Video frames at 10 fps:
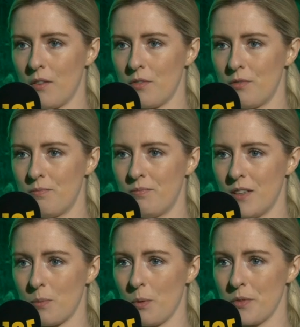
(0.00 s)
kind of,
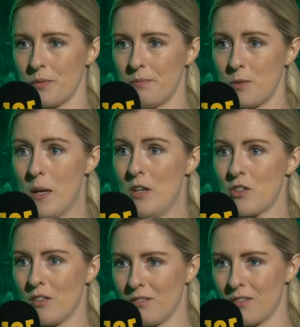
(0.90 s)
I suppose,
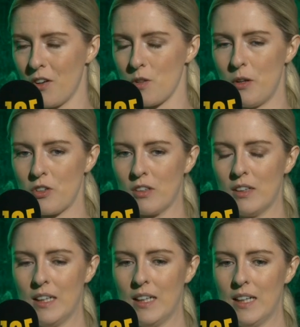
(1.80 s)
speech and hmm. contribution
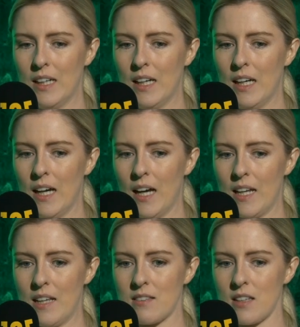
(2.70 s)

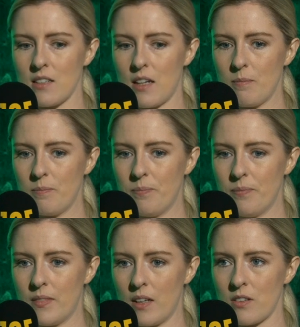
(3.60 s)
and he said
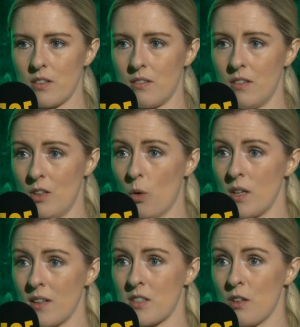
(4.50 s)
um, that no
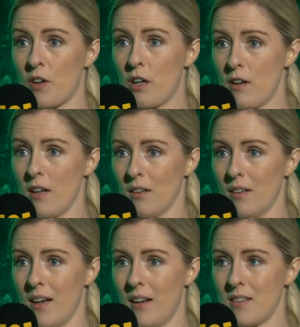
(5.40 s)
deal is still very real
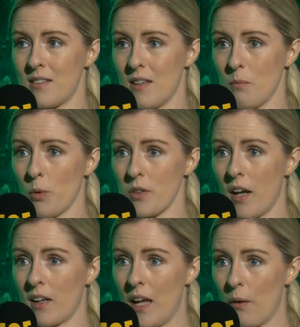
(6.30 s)
and it's the most
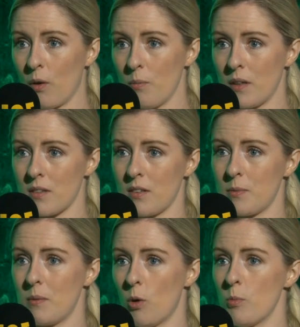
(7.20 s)
likely outcome because there has
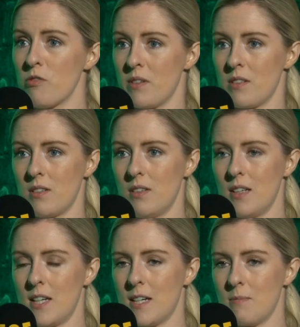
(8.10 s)
been no movement.
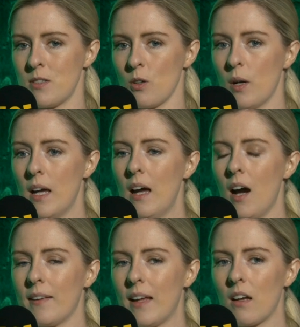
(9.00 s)
Um, so
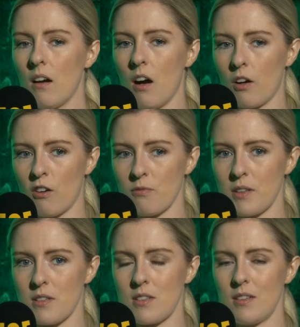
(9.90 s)
I think our
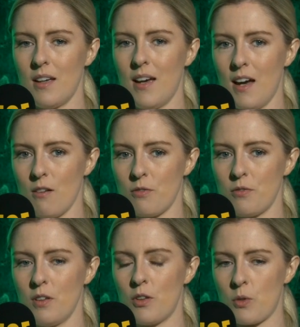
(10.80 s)
government
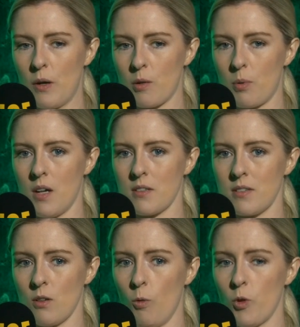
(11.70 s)
have, throughout the
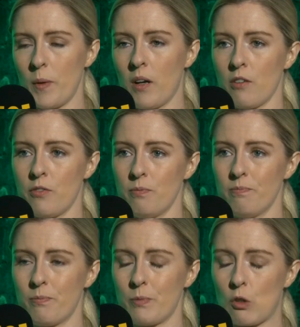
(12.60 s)
process, almost been kind of
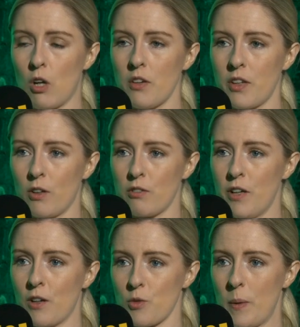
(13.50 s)
crossing their
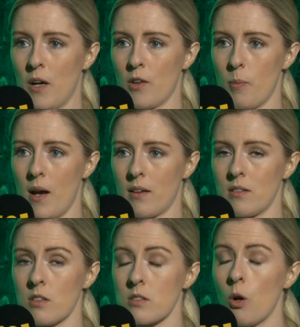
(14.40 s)
fingers behind their backs
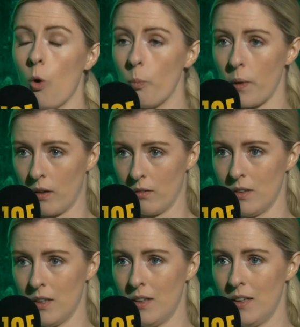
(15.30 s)
and just hoping
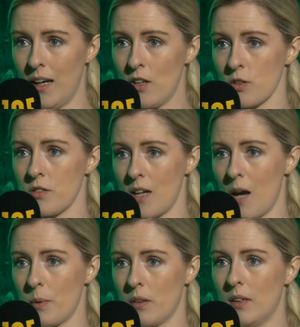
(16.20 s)
it doesn't
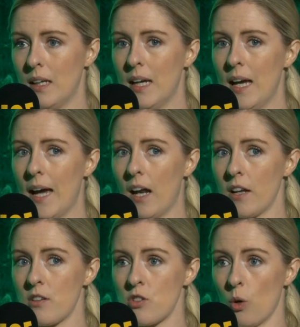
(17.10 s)
happen. Hmm. And
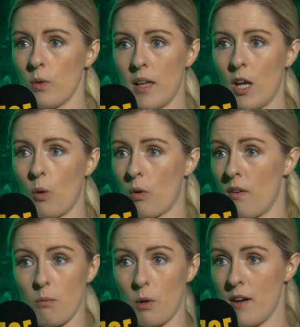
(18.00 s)
I don't think
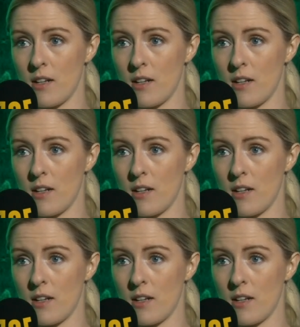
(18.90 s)
we're, we're